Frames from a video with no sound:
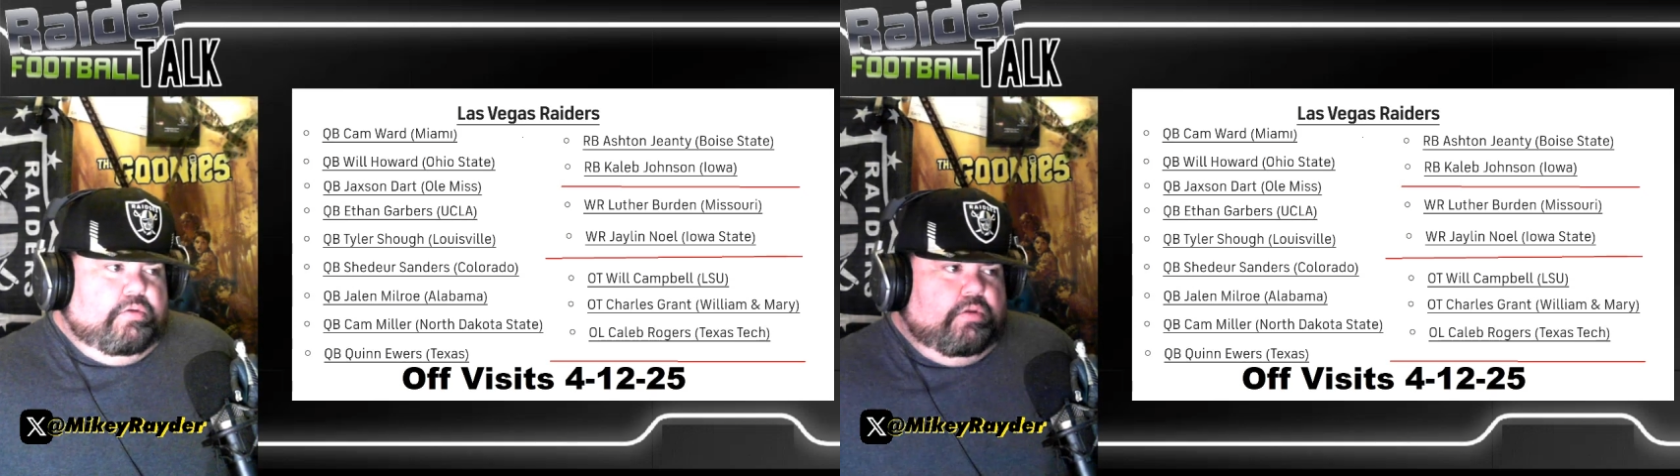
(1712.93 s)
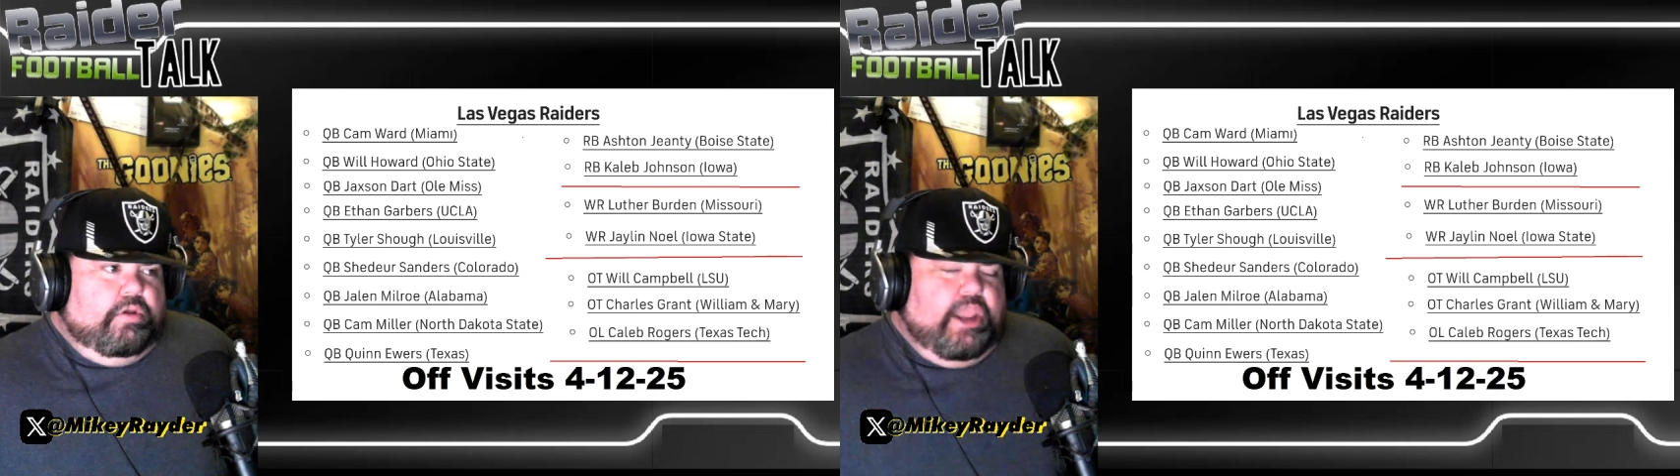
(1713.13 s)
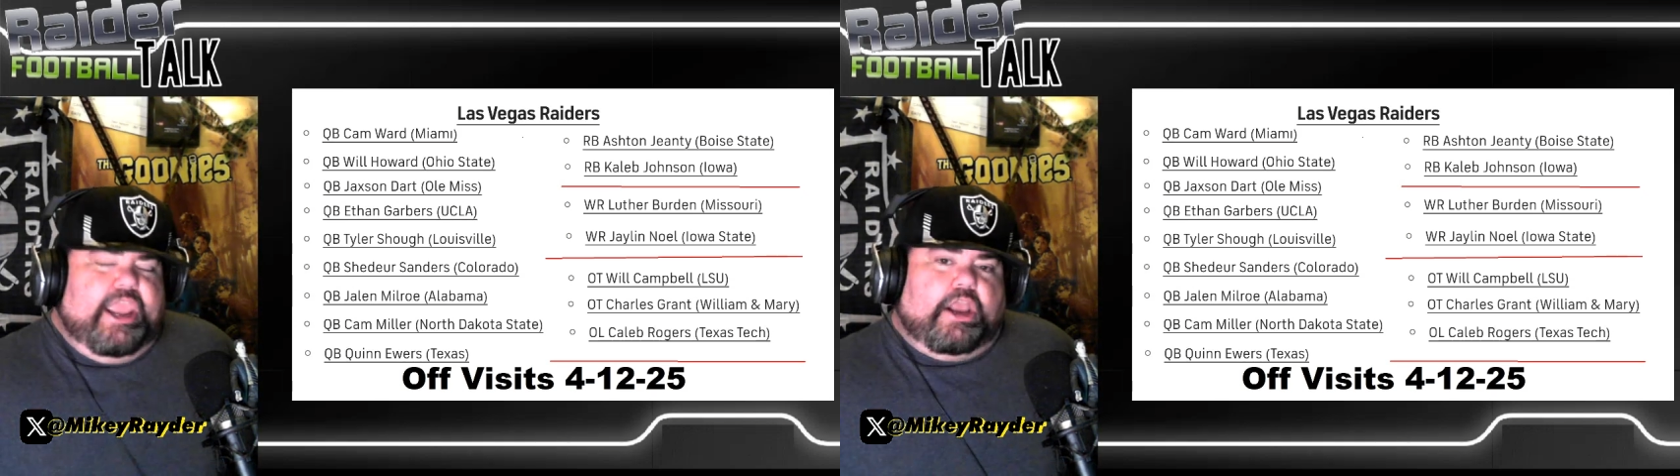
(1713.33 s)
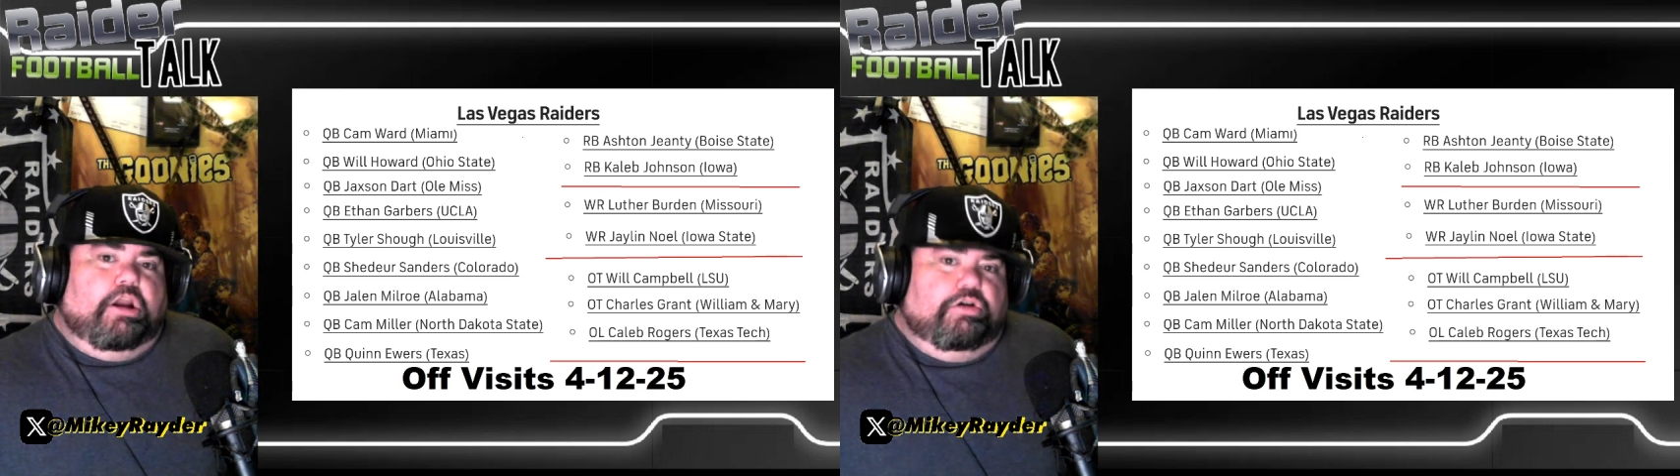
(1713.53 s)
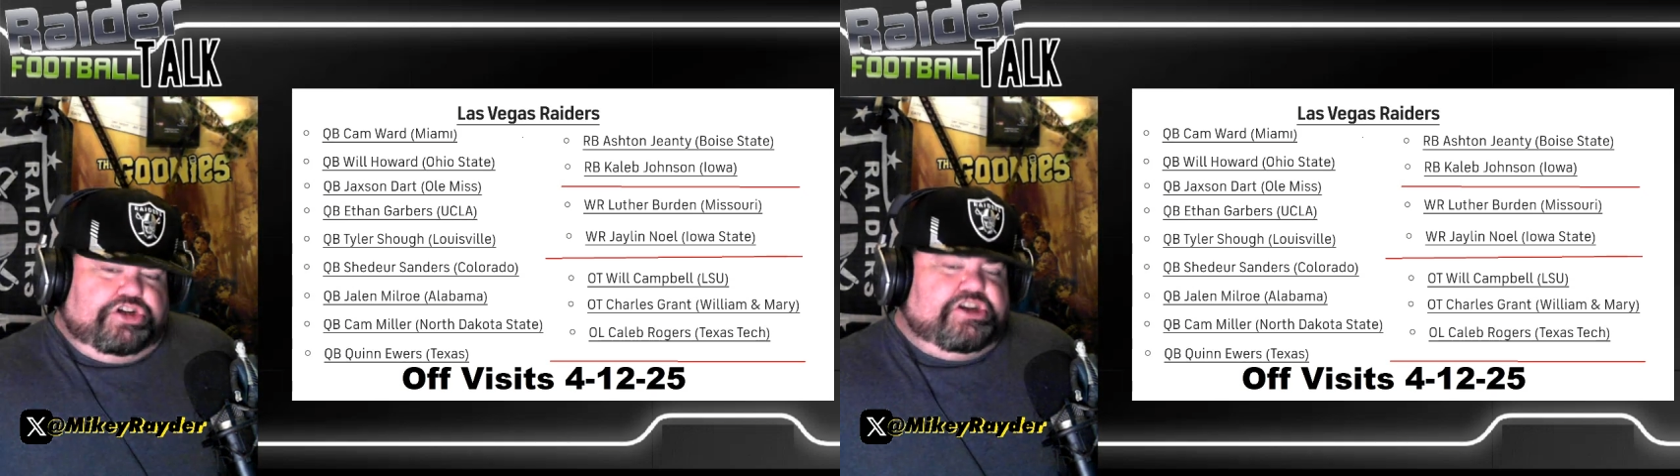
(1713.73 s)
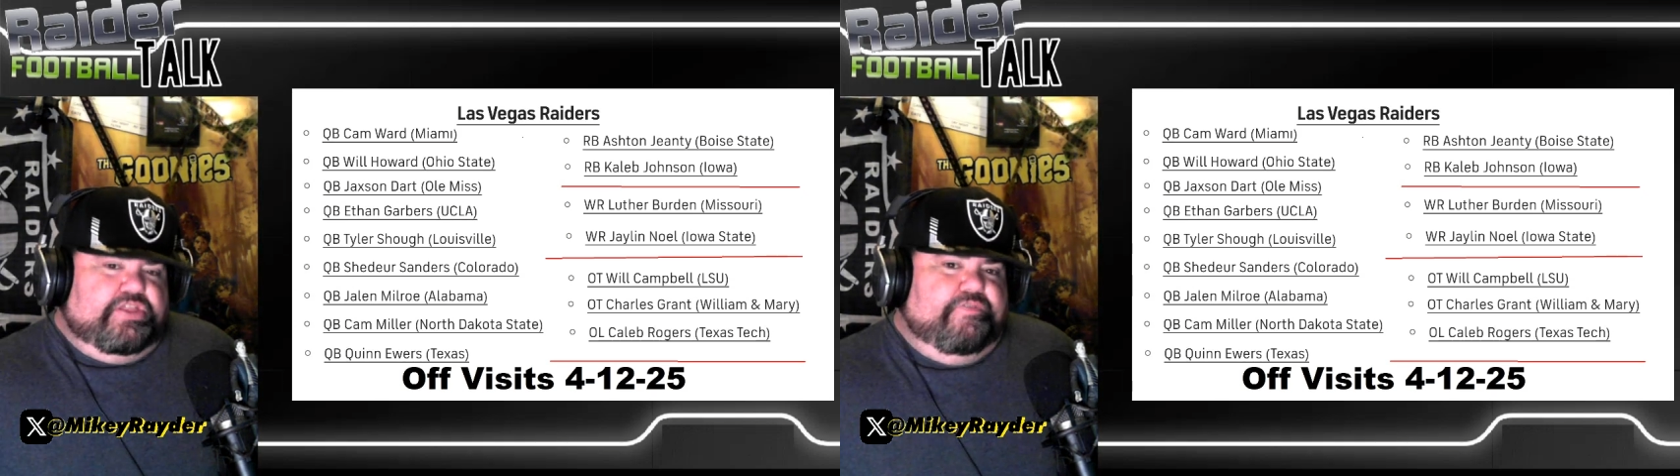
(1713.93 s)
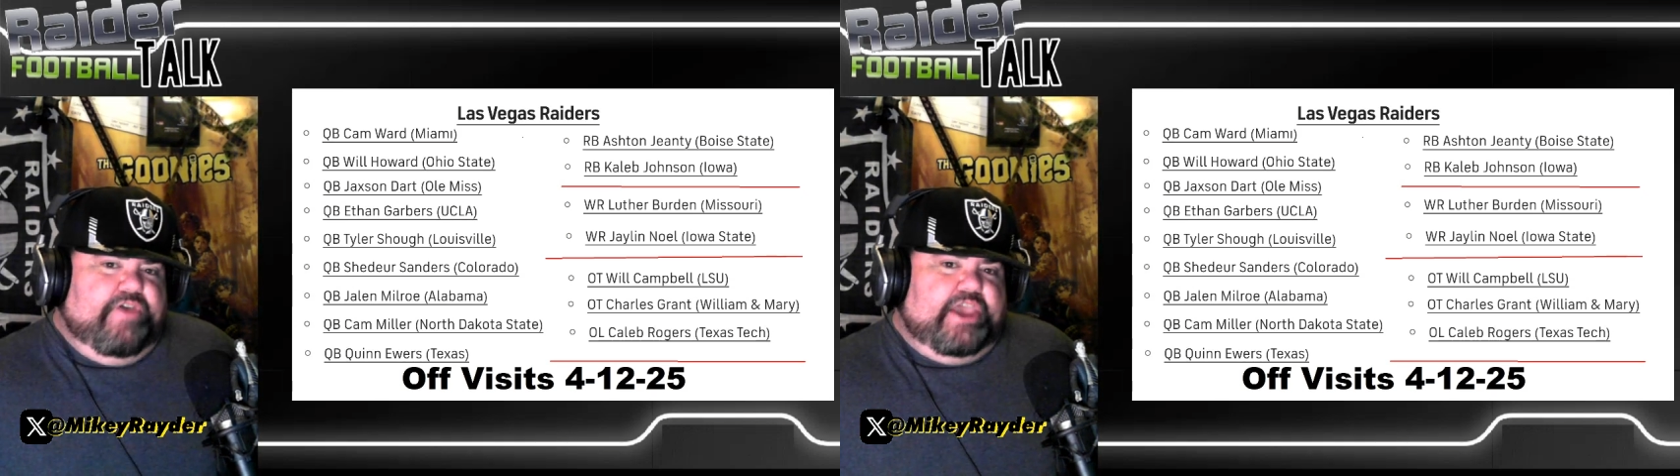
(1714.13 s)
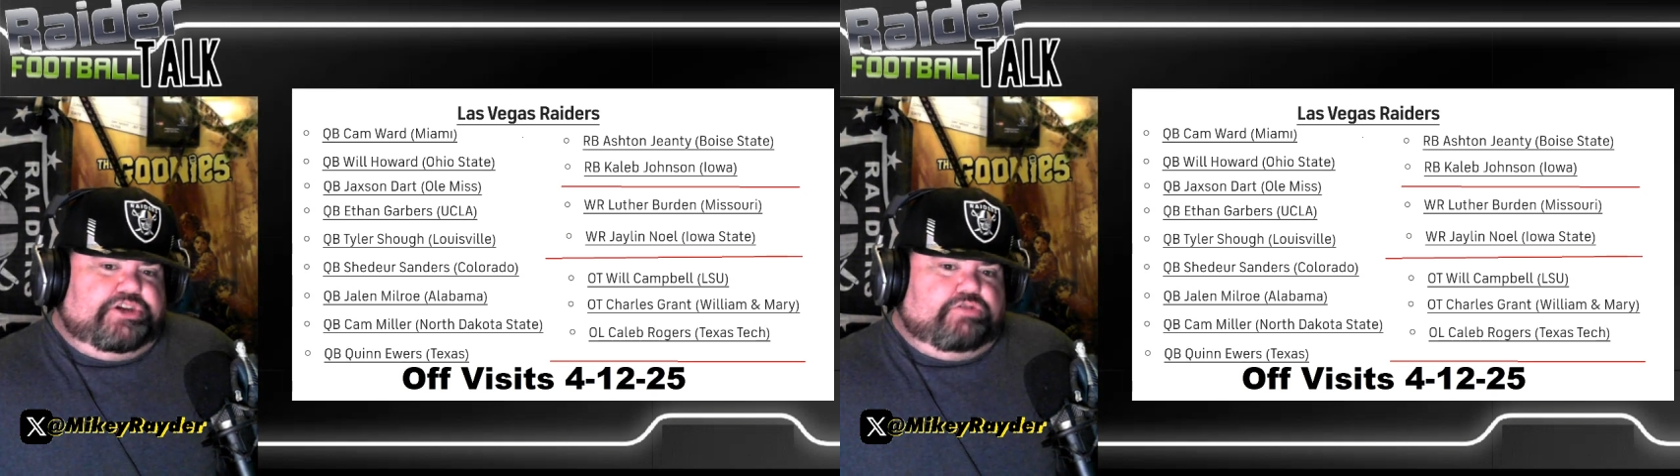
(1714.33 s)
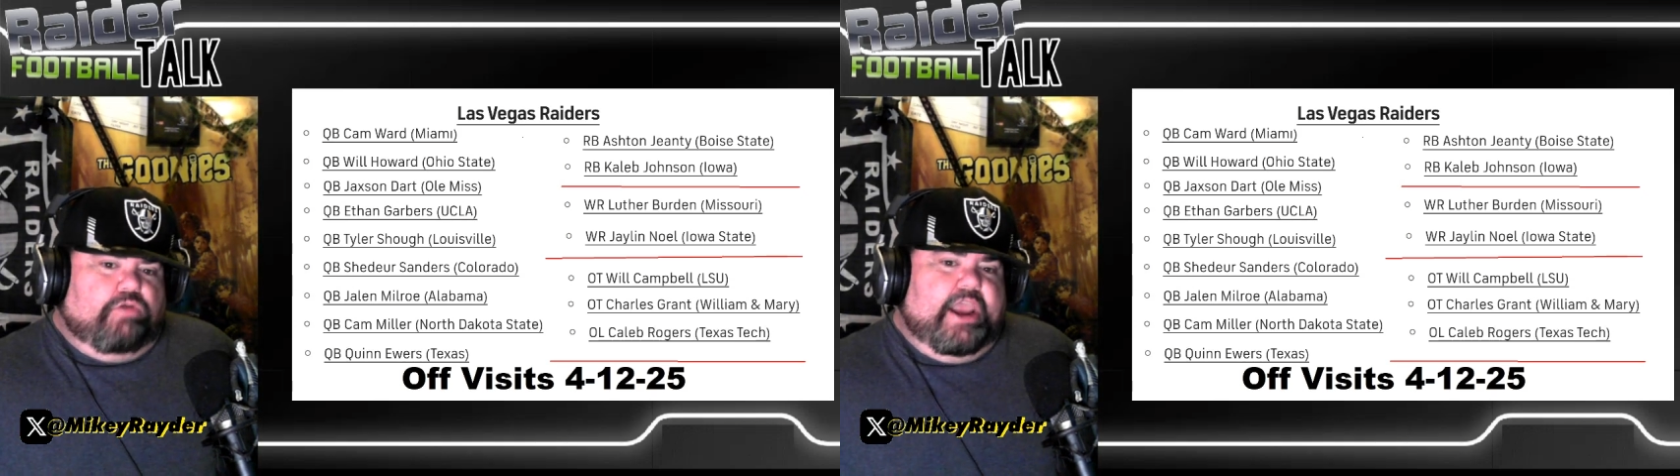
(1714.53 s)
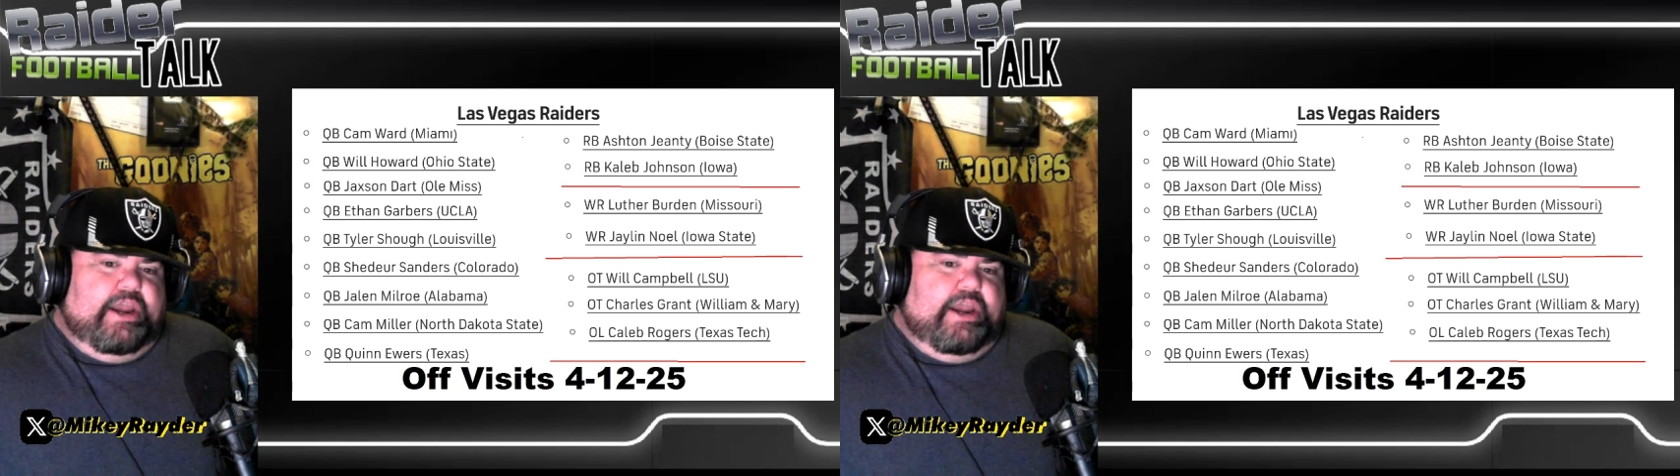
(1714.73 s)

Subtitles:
it close to the vest right